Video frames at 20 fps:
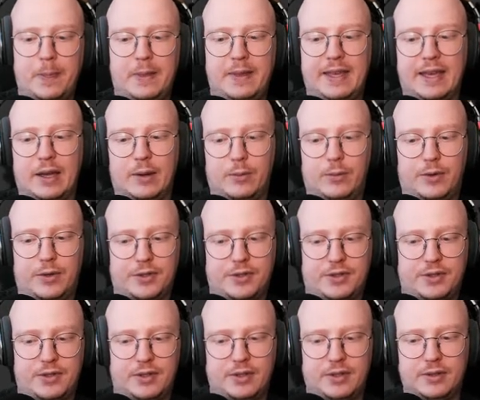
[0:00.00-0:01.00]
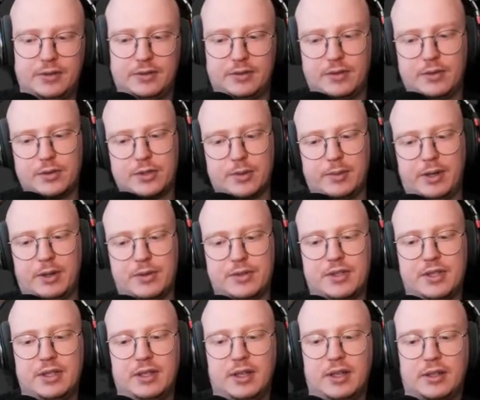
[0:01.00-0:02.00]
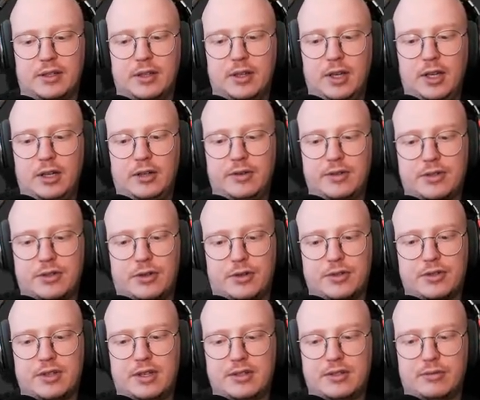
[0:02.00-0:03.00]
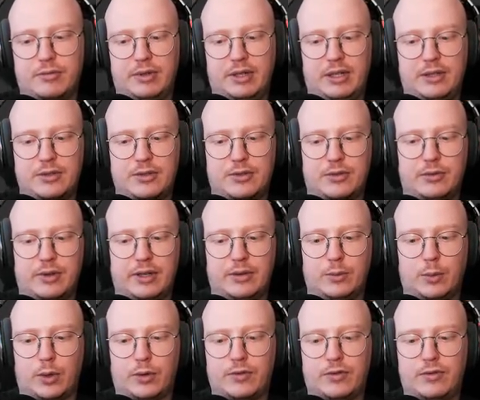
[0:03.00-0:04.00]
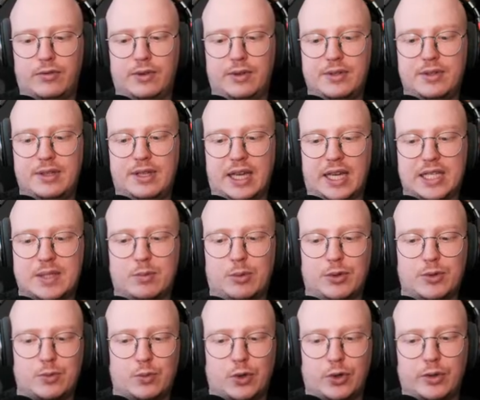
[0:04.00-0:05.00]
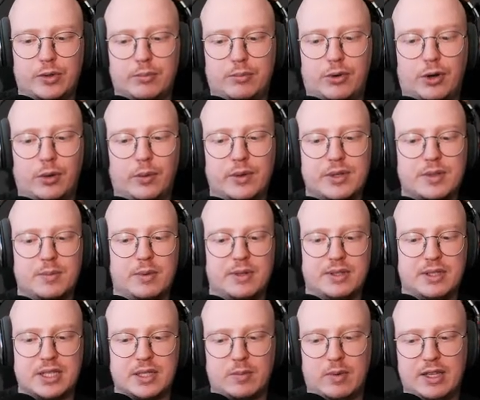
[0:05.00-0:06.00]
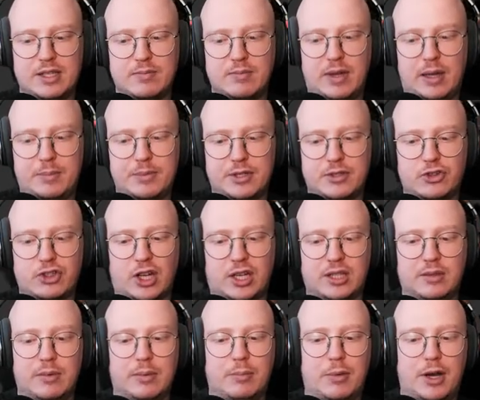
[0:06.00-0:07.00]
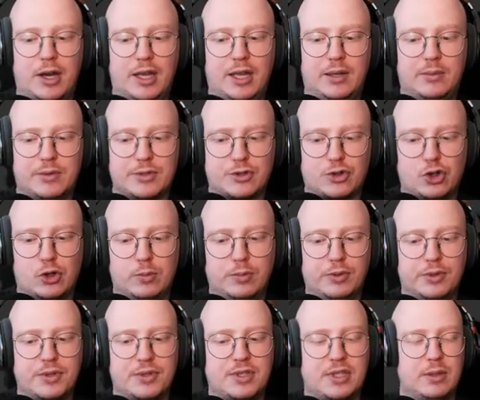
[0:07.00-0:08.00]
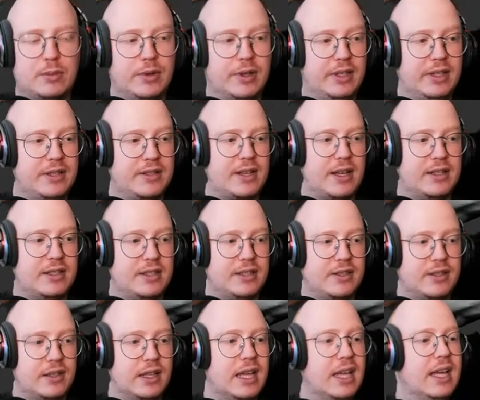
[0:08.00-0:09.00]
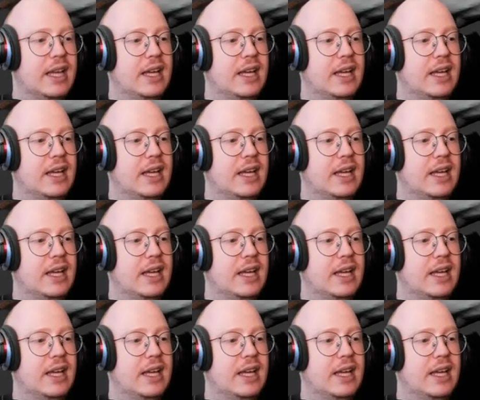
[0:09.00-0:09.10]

yeah, what uh, somebody was saying, like Chris Costa has a really great workflow. list. He exports work in progress, but displays maps and check them in Maya and will sculpt them to see where he needs that detail.